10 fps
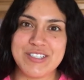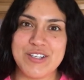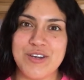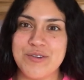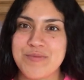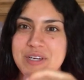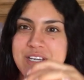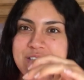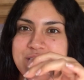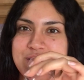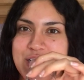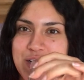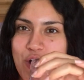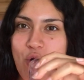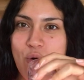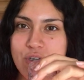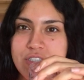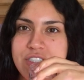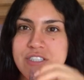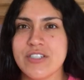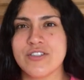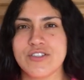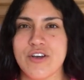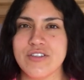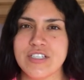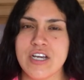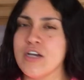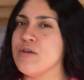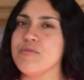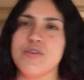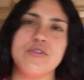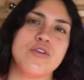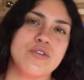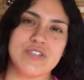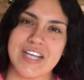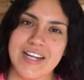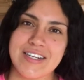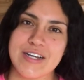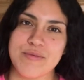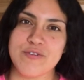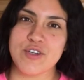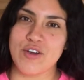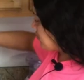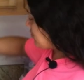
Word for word: salt because it's like a coarse salt. You can use any type of salt.